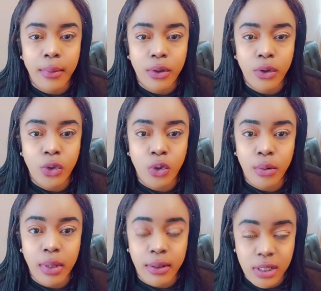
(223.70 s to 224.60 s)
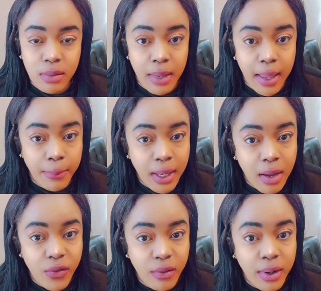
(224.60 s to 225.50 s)
this may be a
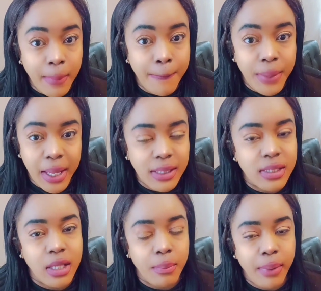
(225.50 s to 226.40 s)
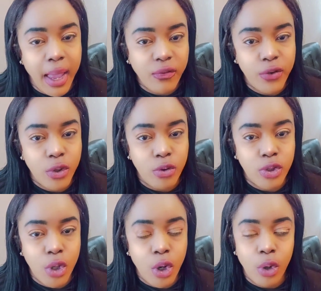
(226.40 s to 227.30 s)
very big setback for you.
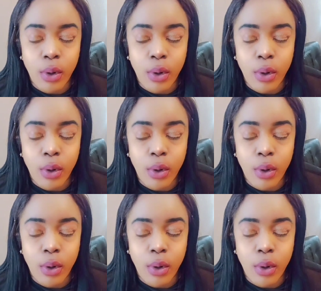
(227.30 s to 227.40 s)
So